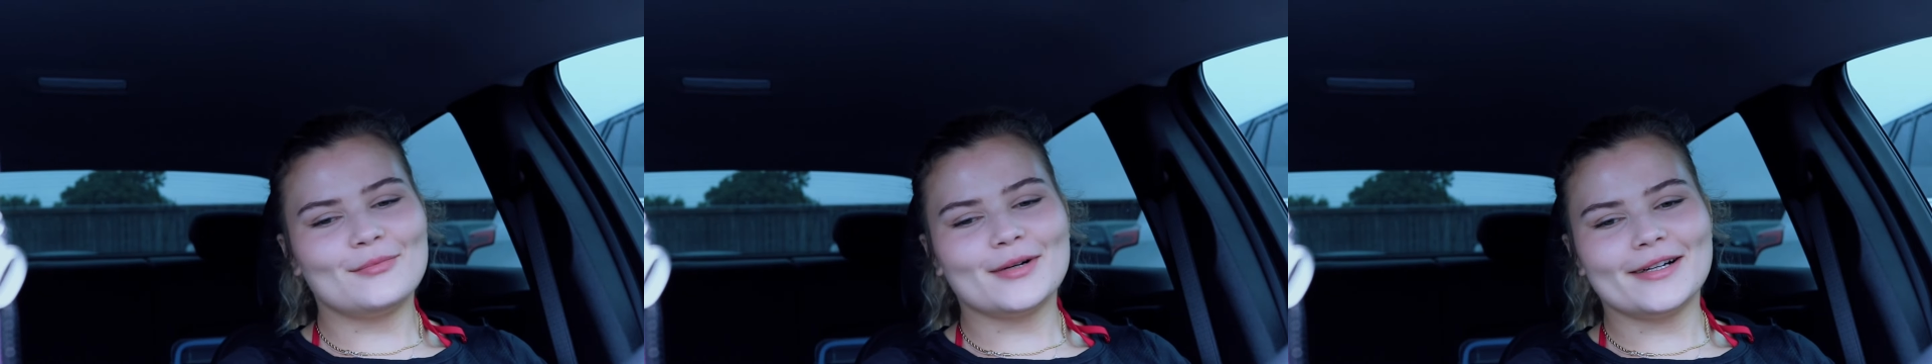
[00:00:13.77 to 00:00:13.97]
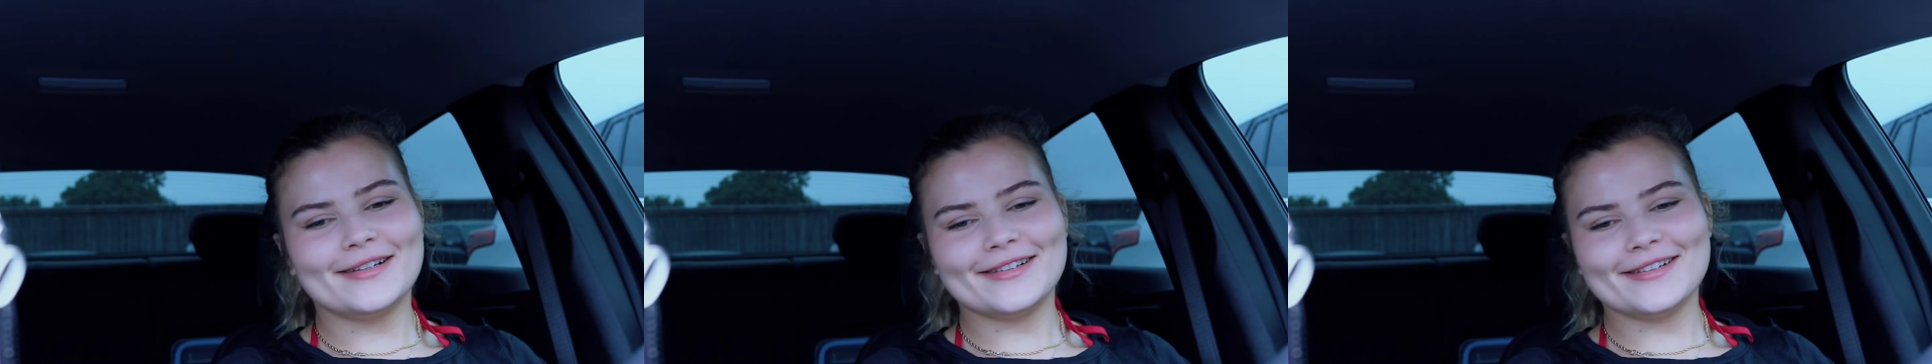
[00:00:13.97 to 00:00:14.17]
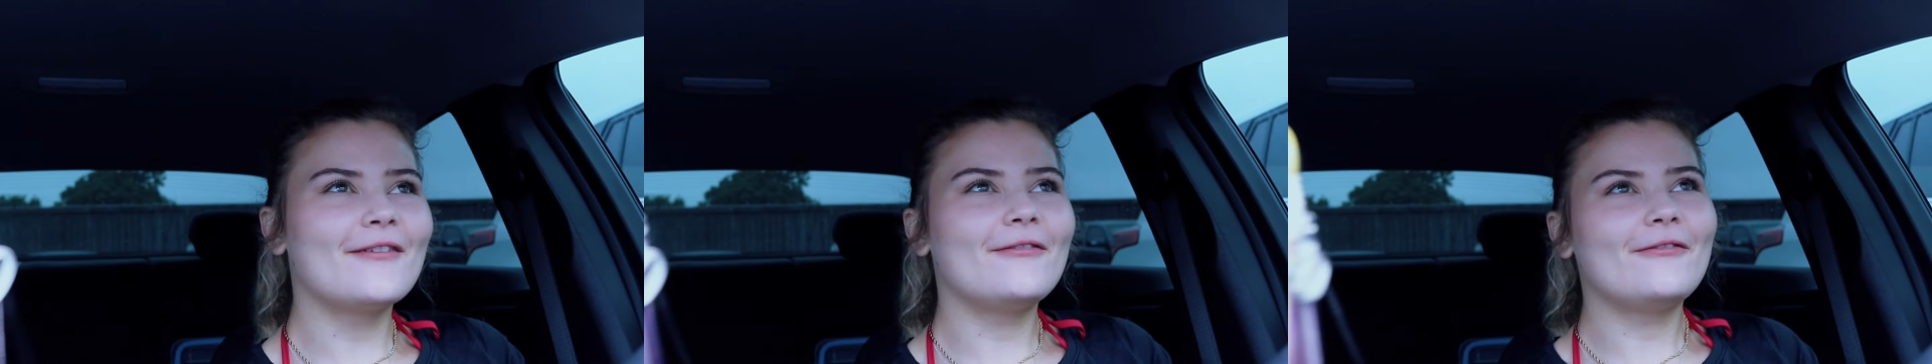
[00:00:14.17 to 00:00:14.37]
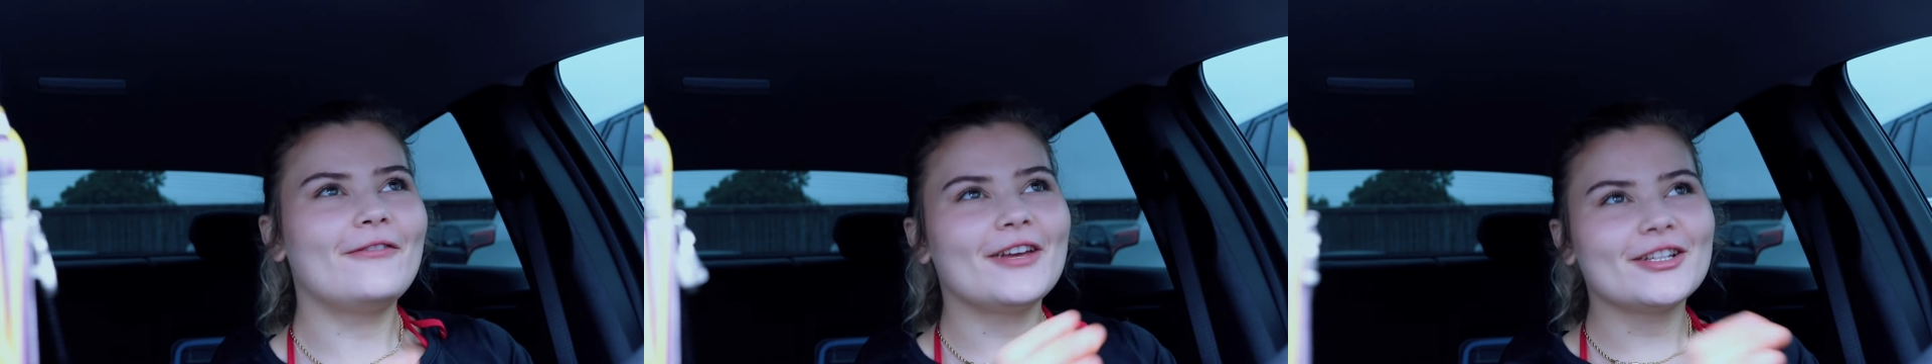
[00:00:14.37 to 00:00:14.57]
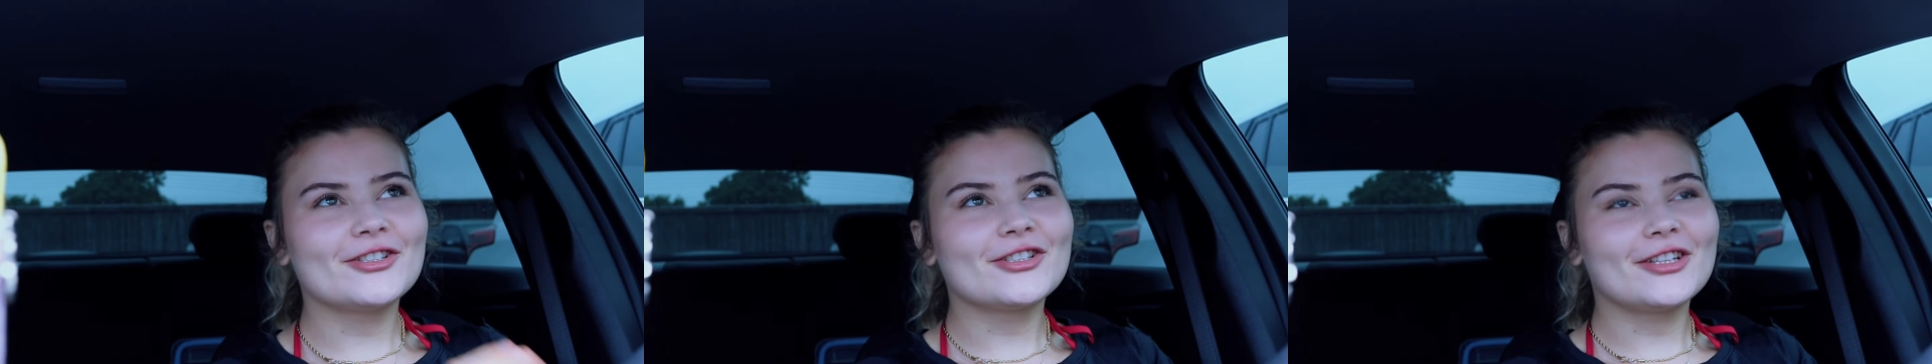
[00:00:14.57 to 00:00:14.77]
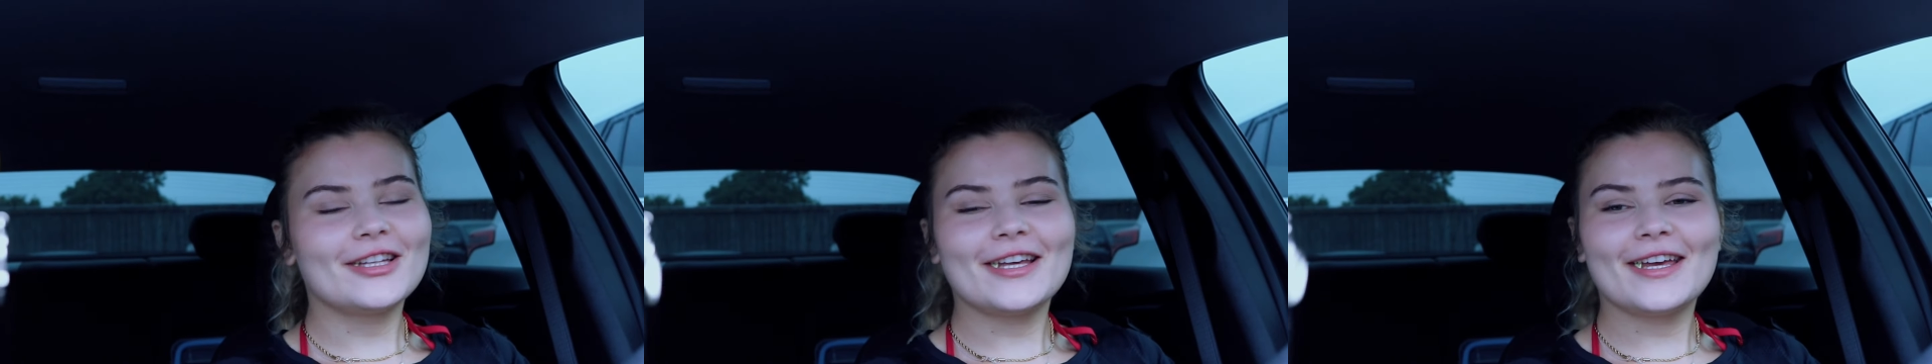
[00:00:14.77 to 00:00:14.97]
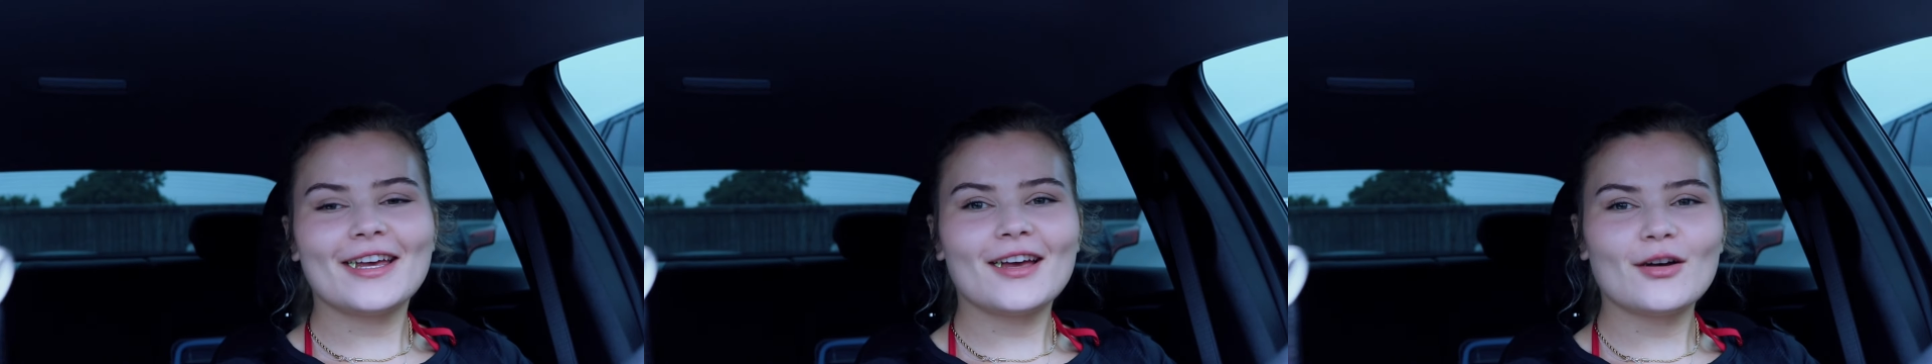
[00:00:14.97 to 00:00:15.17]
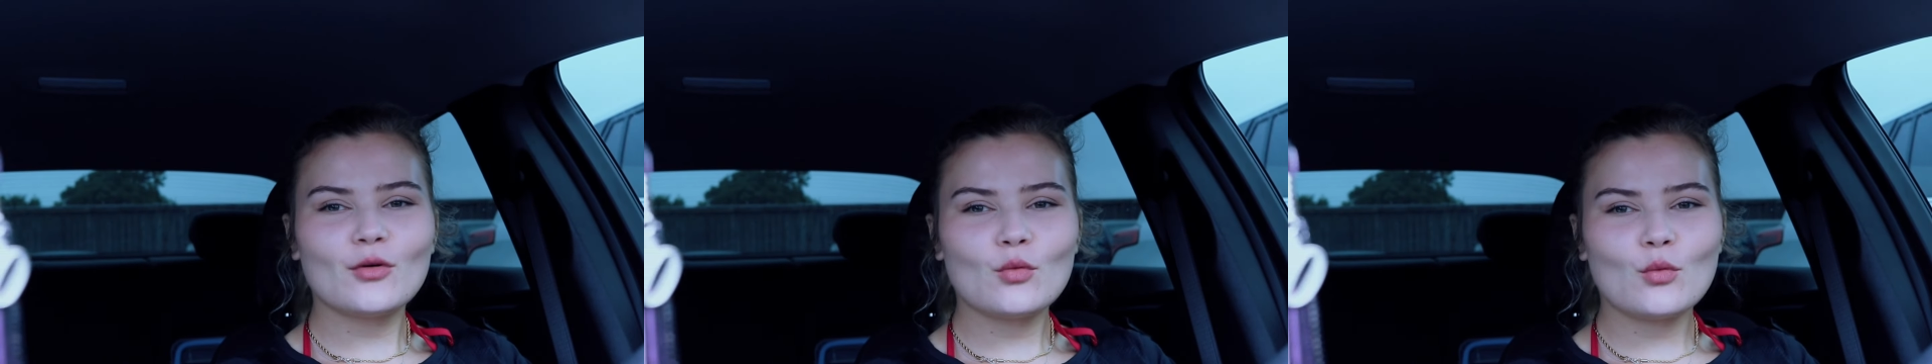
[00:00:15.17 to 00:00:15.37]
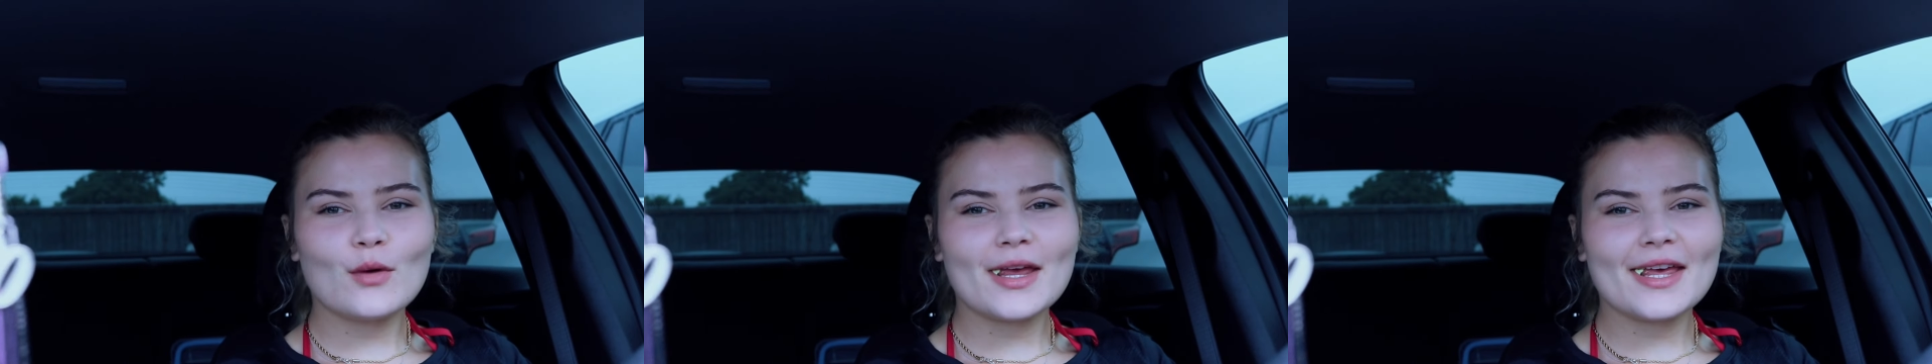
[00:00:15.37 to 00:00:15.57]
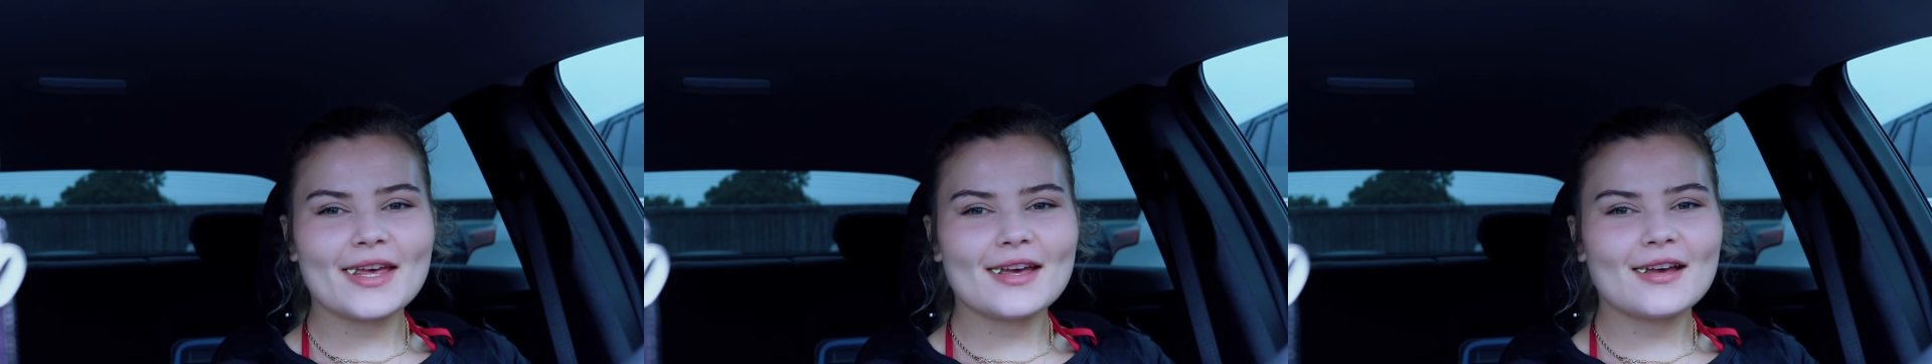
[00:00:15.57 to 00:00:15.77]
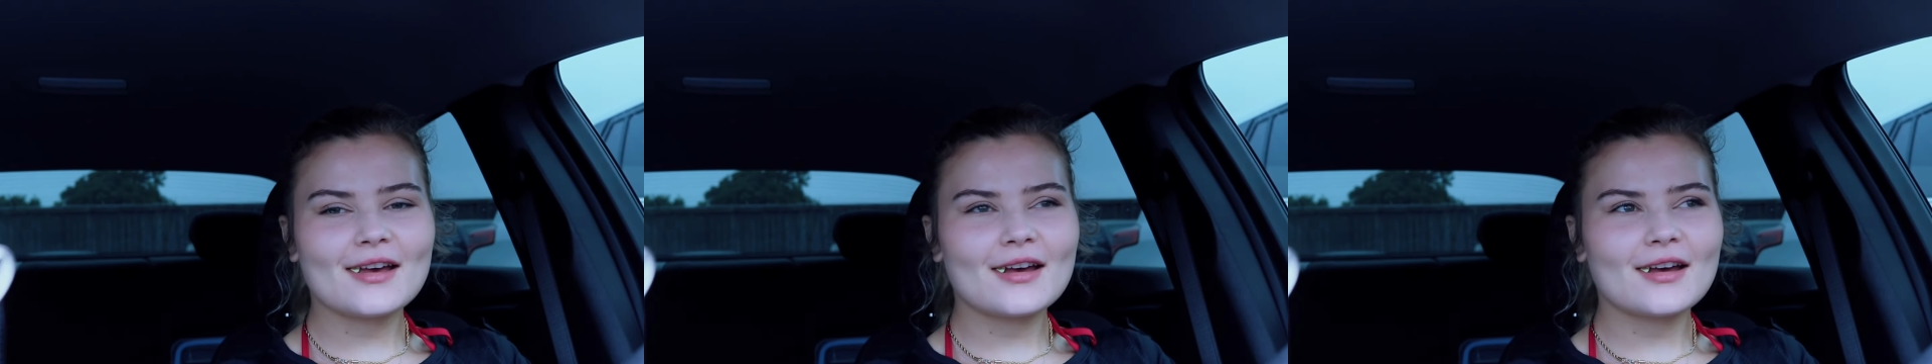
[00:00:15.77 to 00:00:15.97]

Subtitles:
but officially week